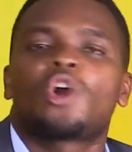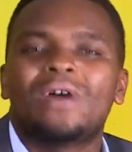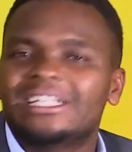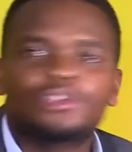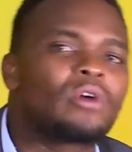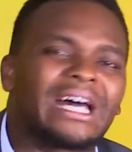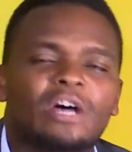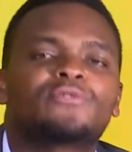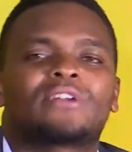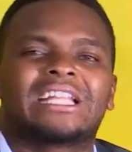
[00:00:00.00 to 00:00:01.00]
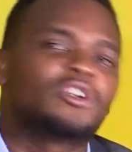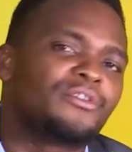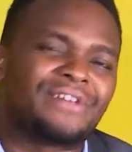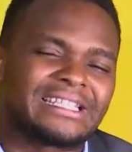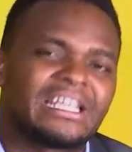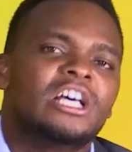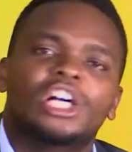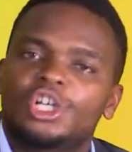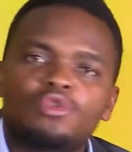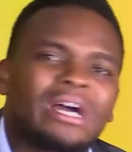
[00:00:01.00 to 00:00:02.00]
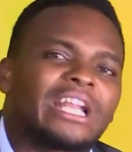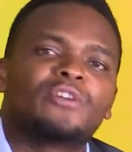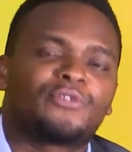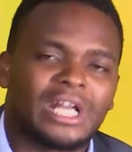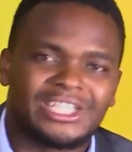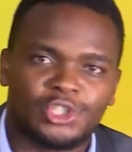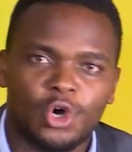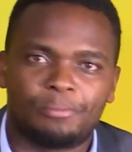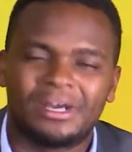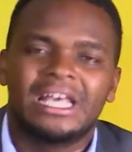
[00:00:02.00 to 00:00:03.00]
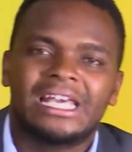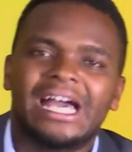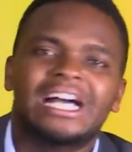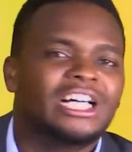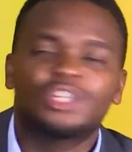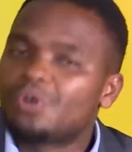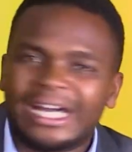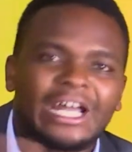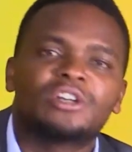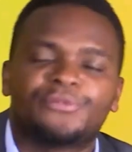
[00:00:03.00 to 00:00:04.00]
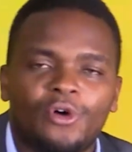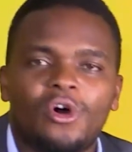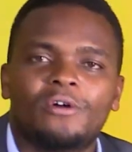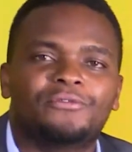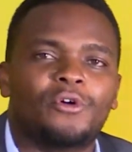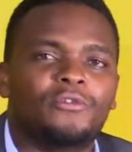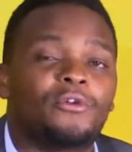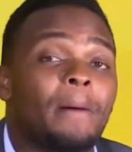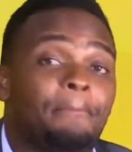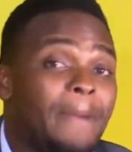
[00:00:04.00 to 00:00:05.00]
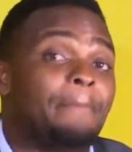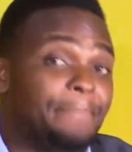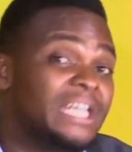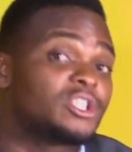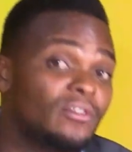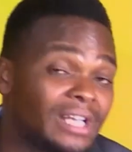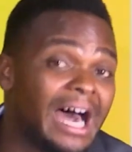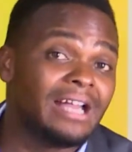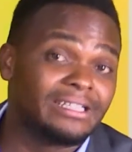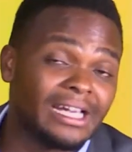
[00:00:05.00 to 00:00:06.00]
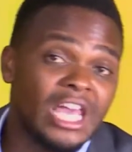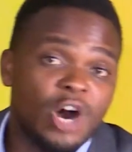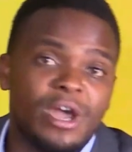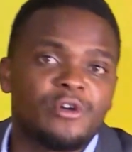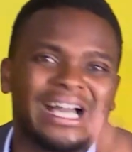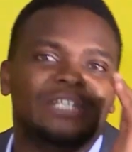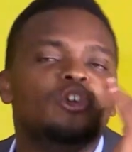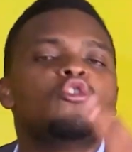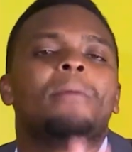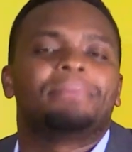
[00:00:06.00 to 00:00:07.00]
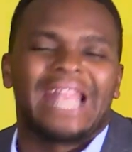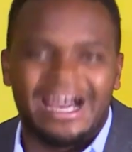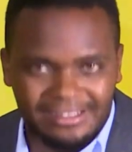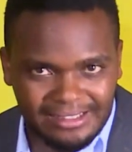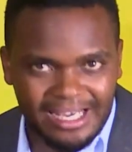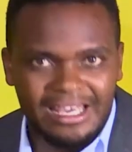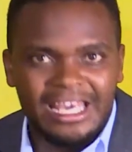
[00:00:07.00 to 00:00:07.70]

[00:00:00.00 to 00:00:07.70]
Go and look around for an office, look around for a shop. Yeah, look around for a piece of land where you can do your plant.